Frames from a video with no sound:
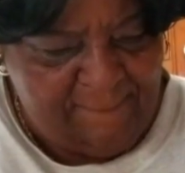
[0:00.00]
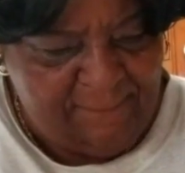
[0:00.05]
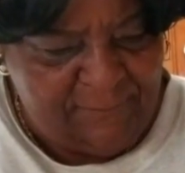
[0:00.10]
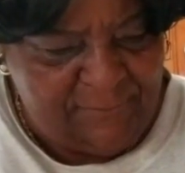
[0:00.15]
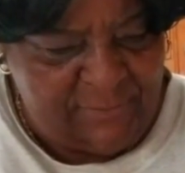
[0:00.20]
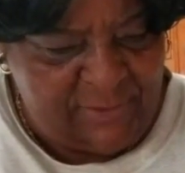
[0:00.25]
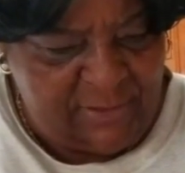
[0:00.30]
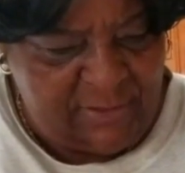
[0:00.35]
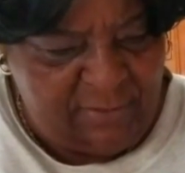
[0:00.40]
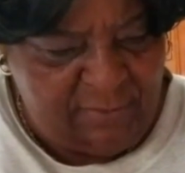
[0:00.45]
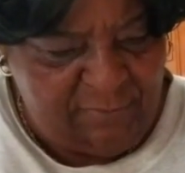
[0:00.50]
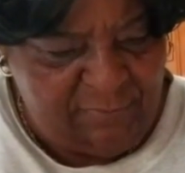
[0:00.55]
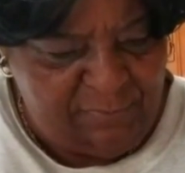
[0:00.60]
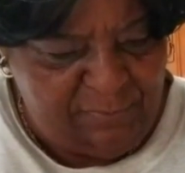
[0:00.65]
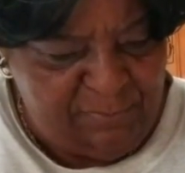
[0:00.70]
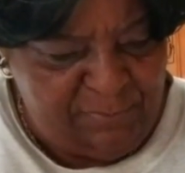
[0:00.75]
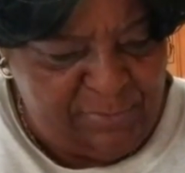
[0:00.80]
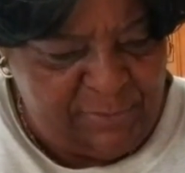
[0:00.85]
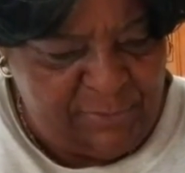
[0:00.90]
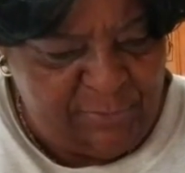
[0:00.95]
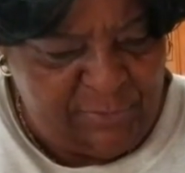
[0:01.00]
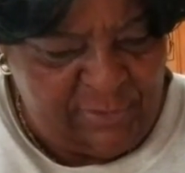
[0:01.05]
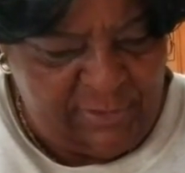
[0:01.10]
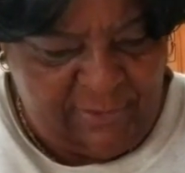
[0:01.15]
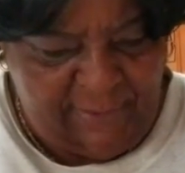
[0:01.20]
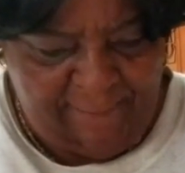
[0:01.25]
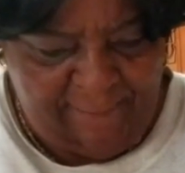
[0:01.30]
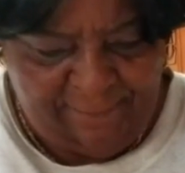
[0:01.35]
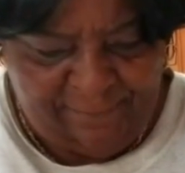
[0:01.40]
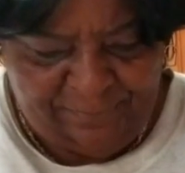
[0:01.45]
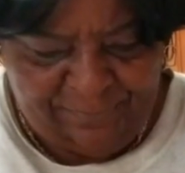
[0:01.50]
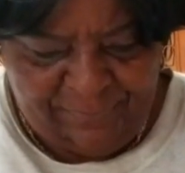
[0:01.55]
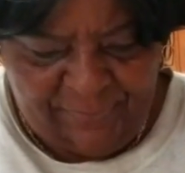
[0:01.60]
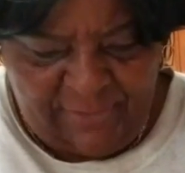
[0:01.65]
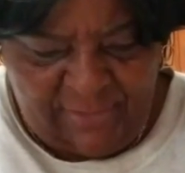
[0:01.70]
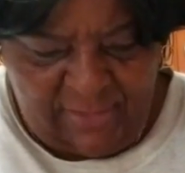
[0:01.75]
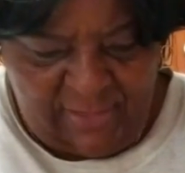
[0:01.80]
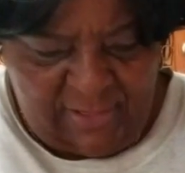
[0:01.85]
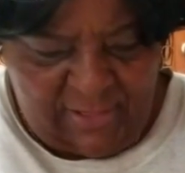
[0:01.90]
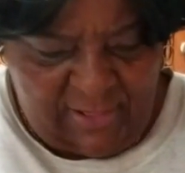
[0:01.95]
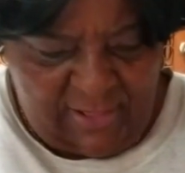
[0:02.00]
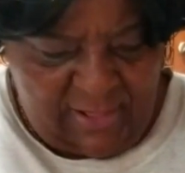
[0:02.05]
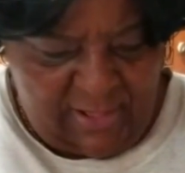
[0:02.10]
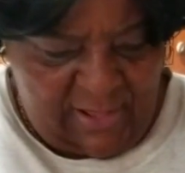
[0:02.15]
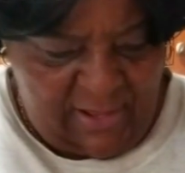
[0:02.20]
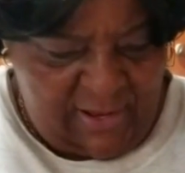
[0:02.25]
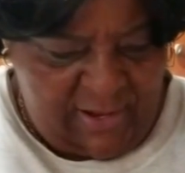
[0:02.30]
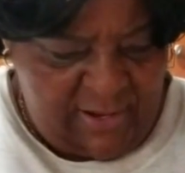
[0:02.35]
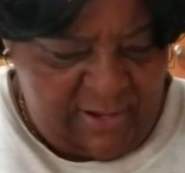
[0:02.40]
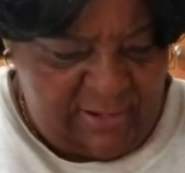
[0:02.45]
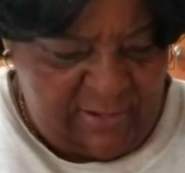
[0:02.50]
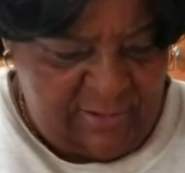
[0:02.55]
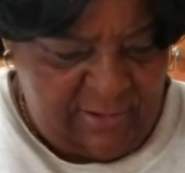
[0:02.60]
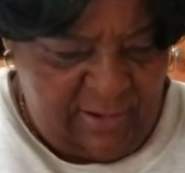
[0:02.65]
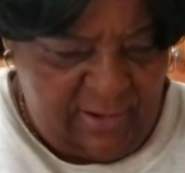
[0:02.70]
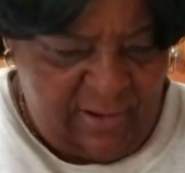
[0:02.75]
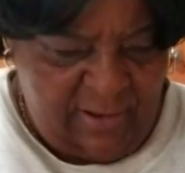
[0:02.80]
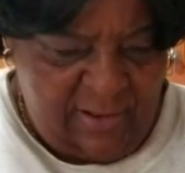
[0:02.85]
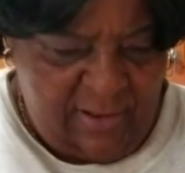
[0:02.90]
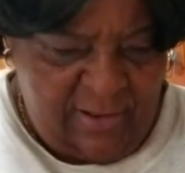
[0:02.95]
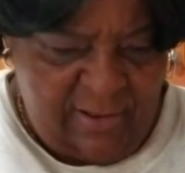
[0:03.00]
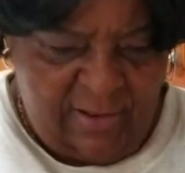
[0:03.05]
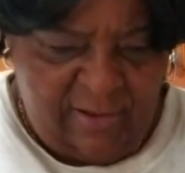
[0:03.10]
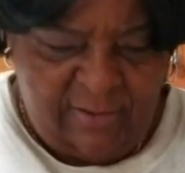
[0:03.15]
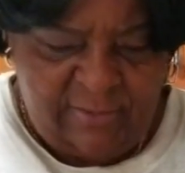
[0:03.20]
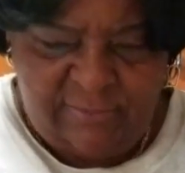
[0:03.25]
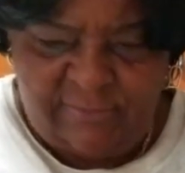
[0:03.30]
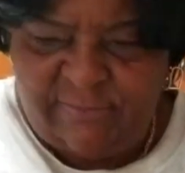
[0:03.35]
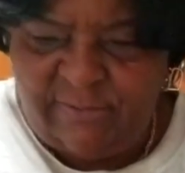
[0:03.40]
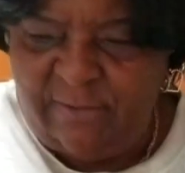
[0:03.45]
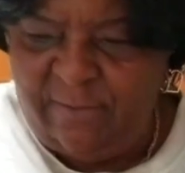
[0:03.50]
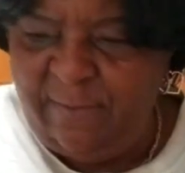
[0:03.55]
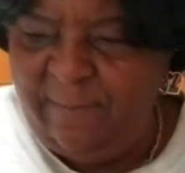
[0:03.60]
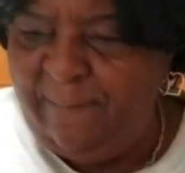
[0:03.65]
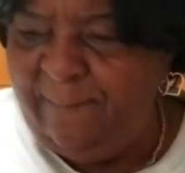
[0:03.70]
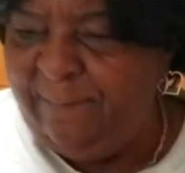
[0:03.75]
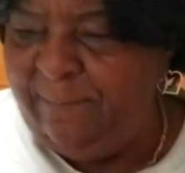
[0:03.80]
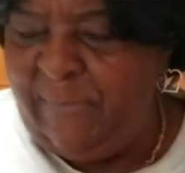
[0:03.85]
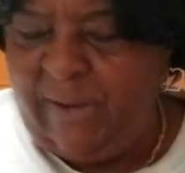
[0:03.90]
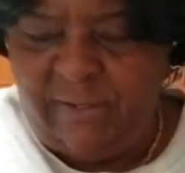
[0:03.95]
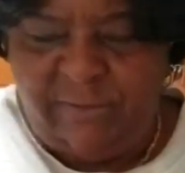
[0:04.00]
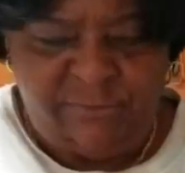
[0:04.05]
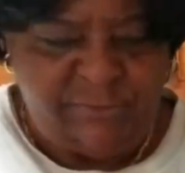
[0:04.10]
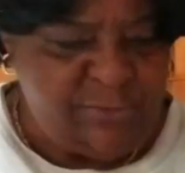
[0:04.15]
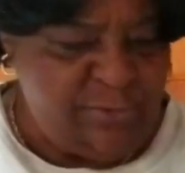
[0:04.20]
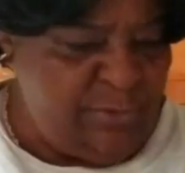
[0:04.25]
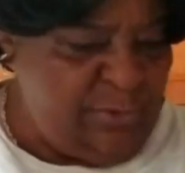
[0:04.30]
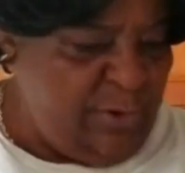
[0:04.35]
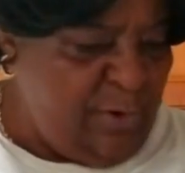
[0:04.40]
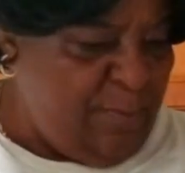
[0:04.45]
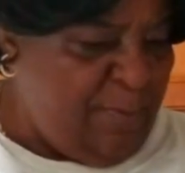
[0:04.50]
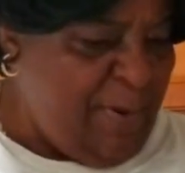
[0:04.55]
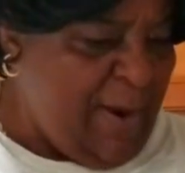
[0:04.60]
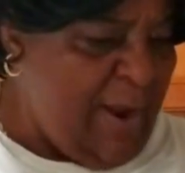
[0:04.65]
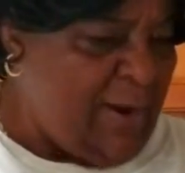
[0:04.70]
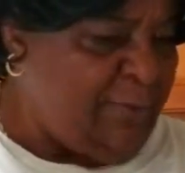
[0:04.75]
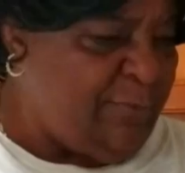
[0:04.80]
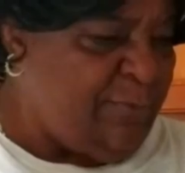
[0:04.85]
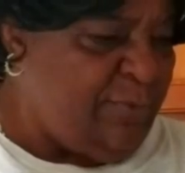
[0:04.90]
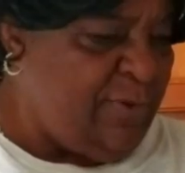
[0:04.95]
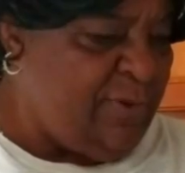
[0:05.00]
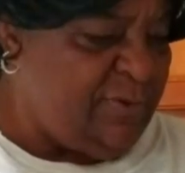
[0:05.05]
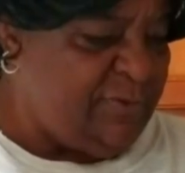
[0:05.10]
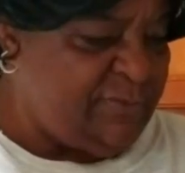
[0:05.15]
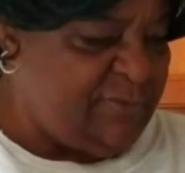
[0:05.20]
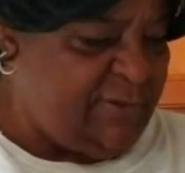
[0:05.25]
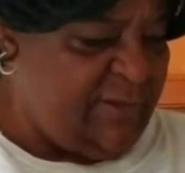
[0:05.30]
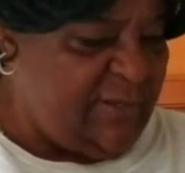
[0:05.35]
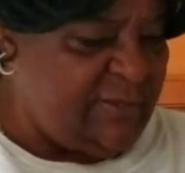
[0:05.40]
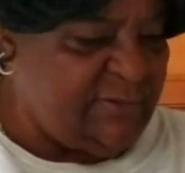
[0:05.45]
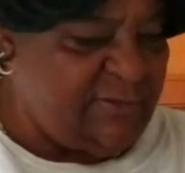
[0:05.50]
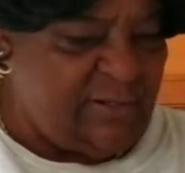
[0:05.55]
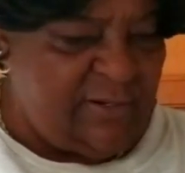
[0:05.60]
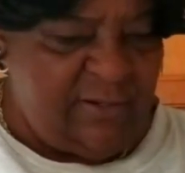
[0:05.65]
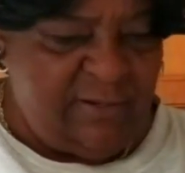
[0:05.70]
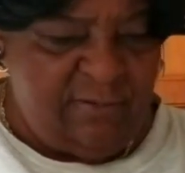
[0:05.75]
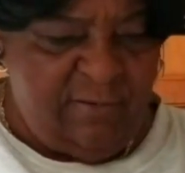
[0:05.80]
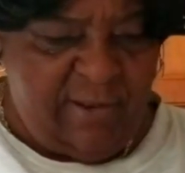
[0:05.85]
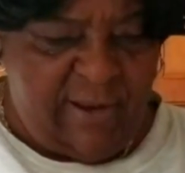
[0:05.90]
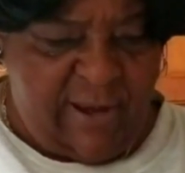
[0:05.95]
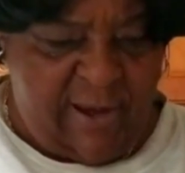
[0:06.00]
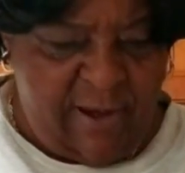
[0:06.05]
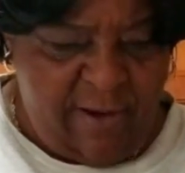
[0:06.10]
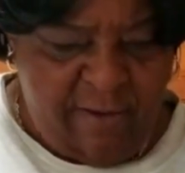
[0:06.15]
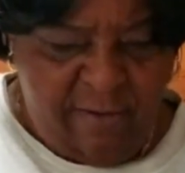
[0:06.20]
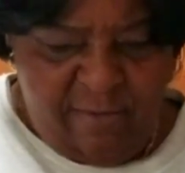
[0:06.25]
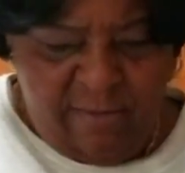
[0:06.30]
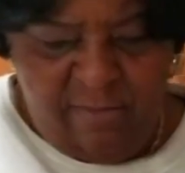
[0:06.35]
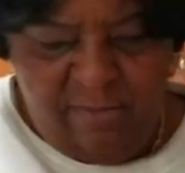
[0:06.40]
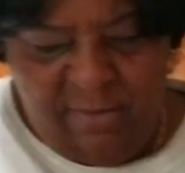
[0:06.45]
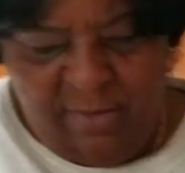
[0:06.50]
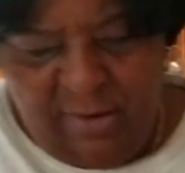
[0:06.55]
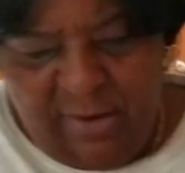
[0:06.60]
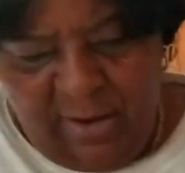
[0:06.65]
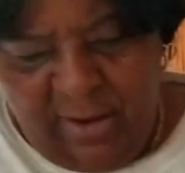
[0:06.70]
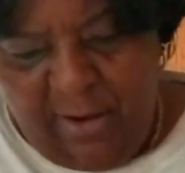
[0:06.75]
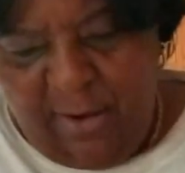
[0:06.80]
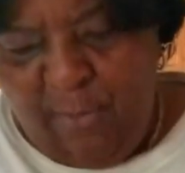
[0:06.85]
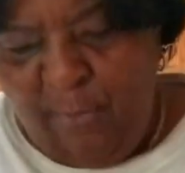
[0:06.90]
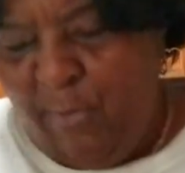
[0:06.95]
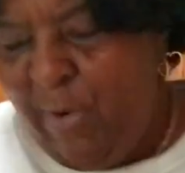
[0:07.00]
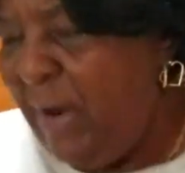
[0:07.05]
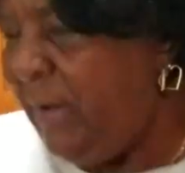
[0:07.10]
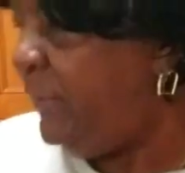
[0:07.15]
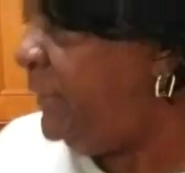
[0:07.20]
bit of beauty. And to make sure your pie crust gets a little air while